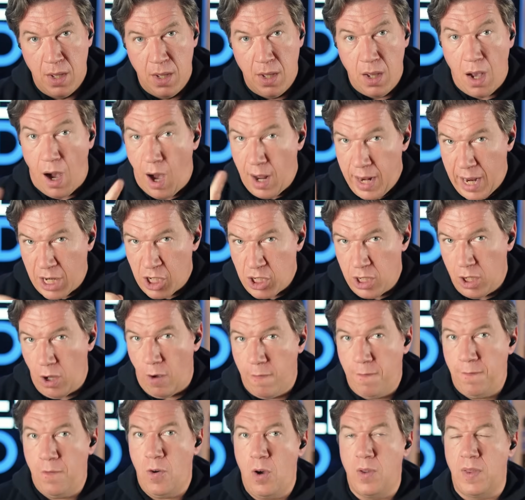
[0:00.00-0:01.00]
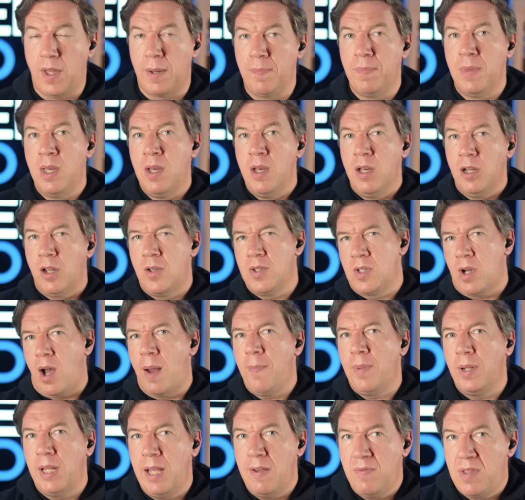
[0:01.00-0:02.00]
I'd actually go further, because I
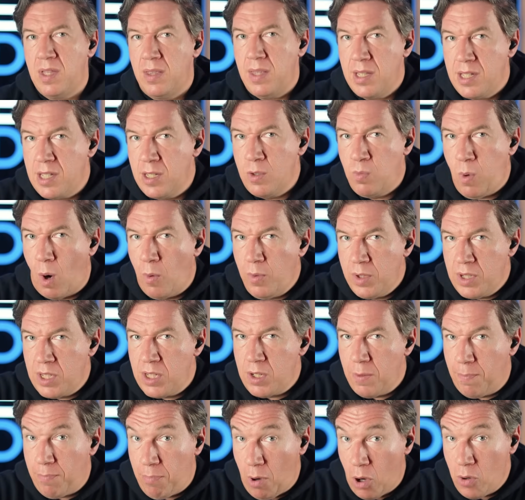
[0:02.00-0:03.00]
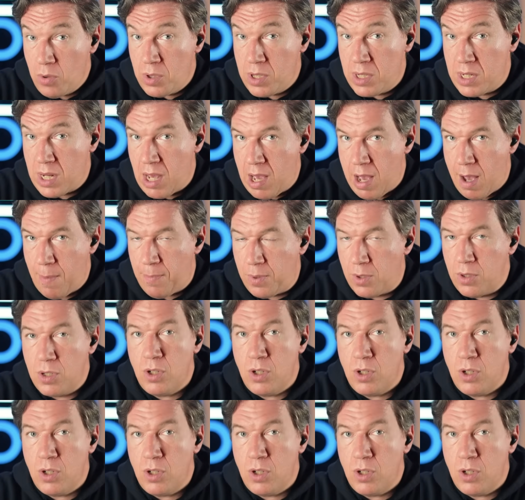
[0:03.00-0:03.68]
believe that this is what was supposed to happen